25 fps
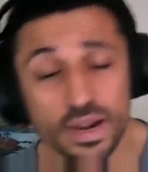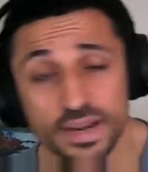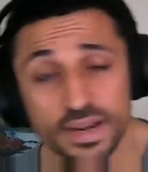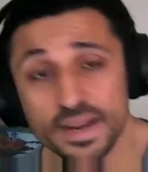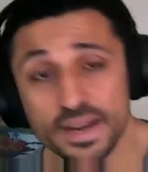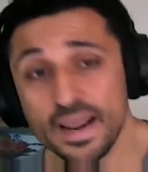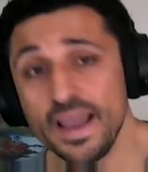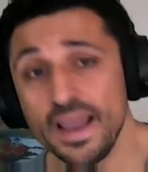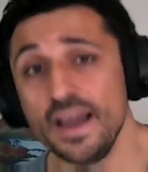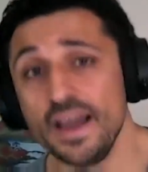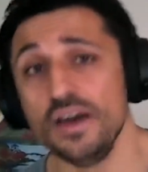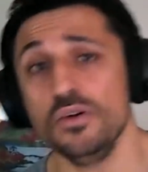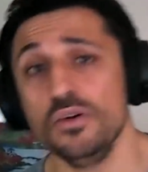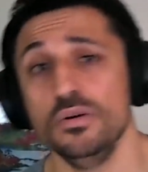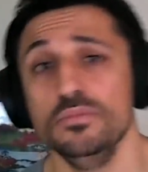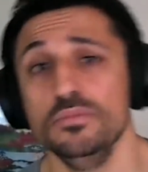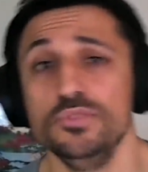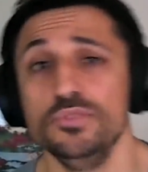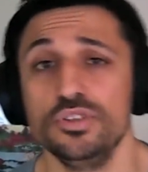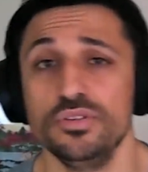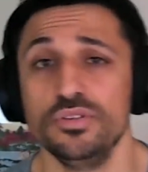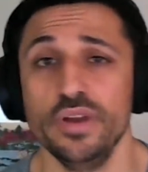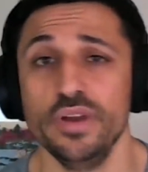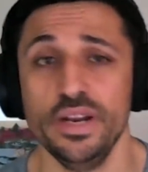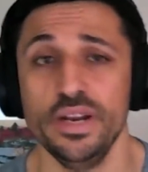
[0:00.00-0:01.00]
now, I'm
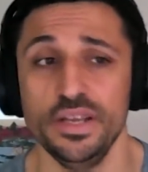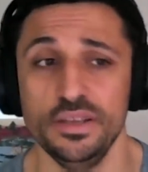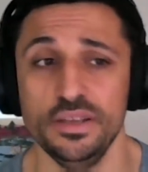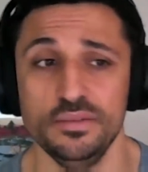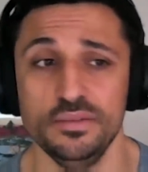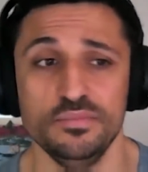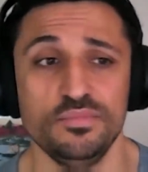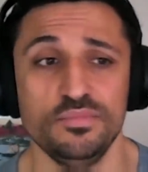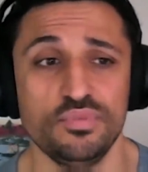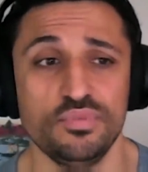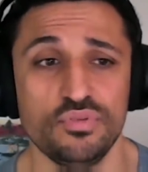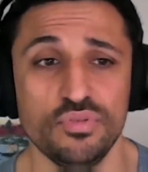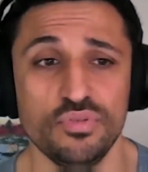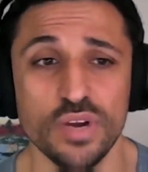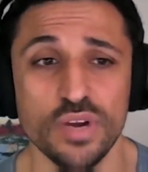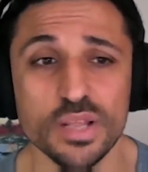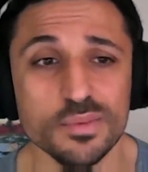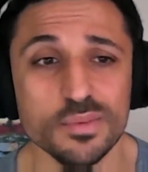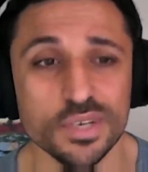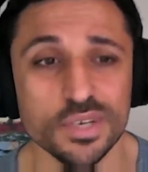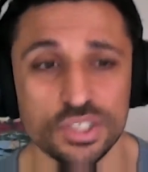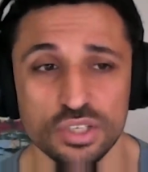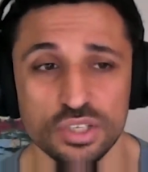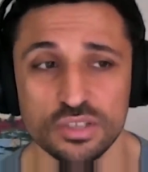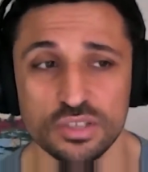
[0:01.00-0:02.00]
trading pretty
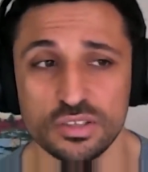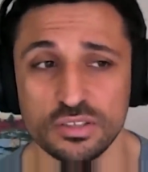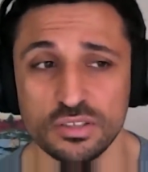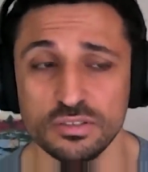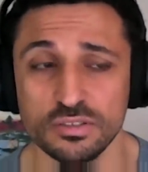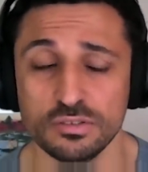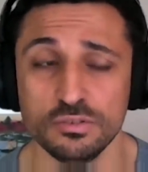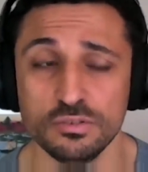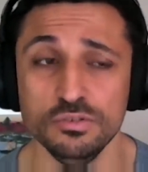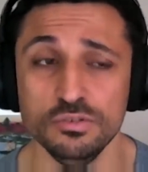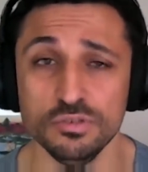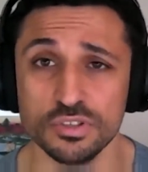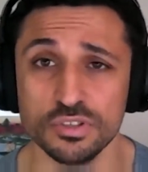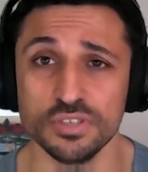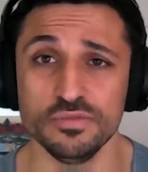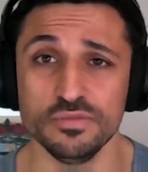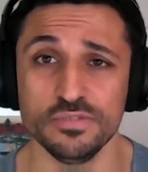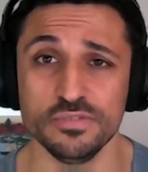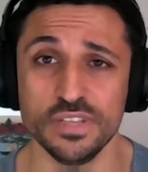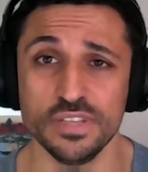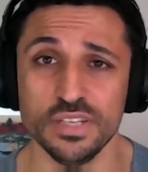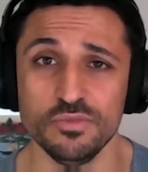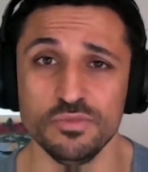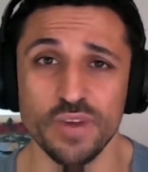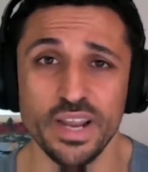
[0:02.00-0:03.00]
much
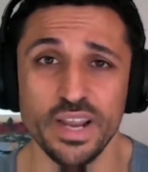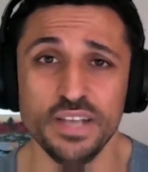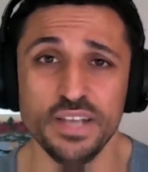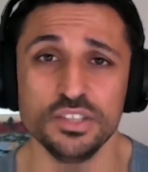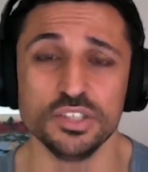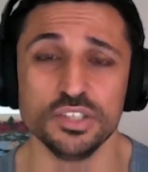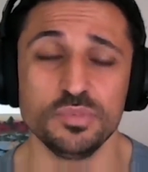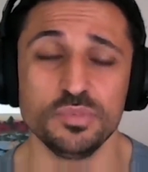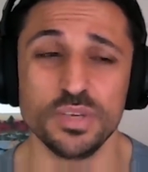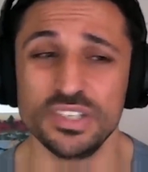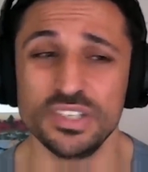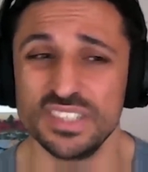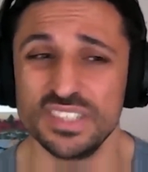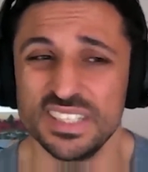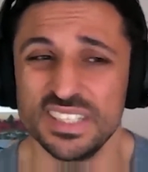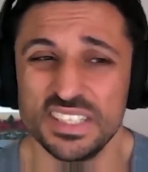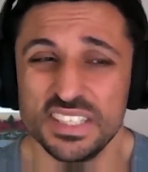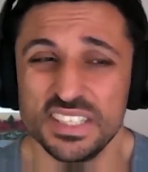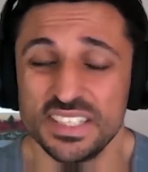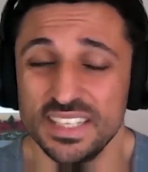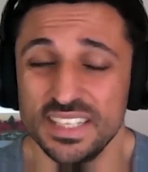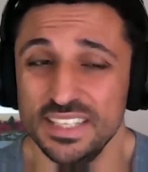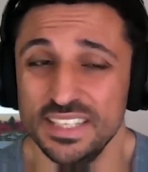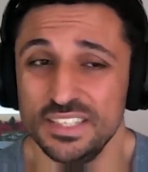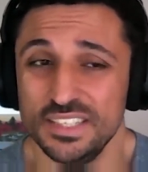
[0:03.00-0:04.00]
exclusively ranges because there
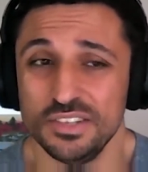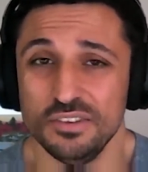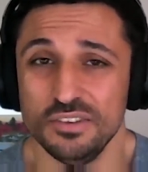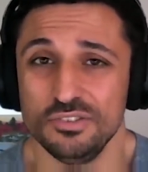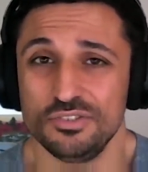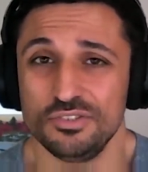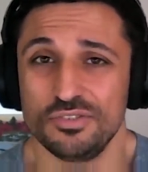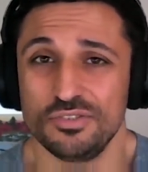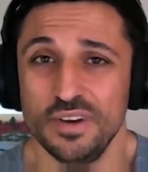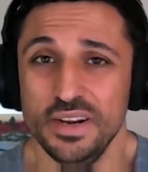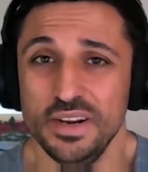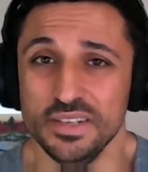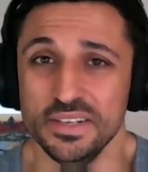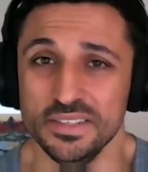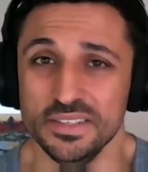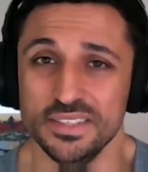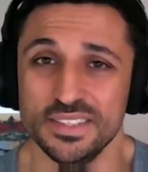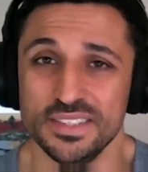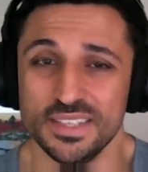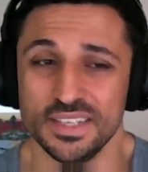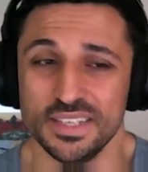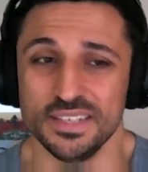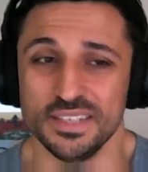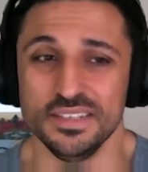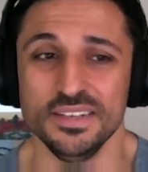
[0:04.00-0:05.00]
just is no trends, and